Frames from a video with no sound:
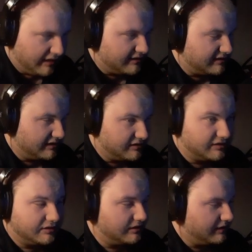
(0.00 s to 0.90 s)

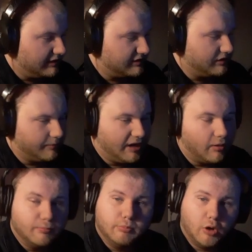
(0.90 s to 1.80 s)
it's
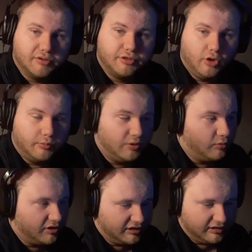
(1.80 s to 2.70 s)
about both
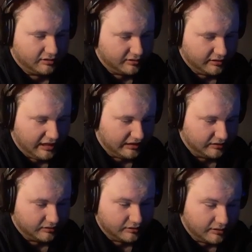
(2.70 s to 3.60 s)
Obi-Wan
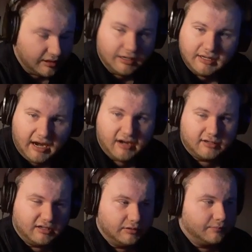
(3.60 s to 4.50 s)
and
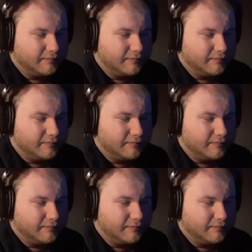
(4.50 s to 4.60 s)
Anakin.